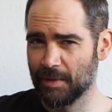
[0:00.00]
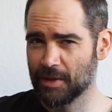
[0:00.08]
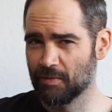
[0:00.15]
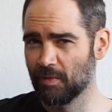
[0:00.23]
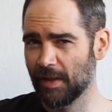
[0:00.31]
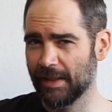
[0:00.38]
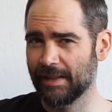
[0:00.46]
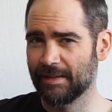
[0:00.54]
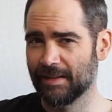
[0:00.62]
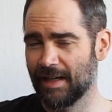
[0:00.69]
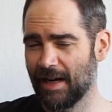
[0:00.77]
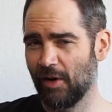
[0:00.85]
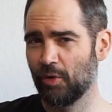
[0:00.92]
It's really,
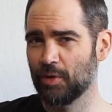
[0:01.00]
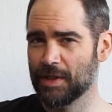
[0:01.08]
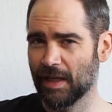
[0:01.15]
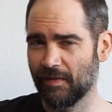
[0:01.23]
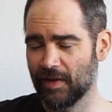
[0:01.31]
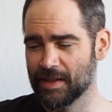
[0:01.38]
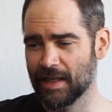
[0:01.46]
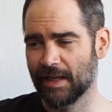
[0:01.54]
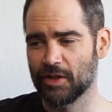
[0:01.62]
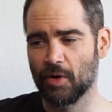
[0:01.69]
I always think of it as like a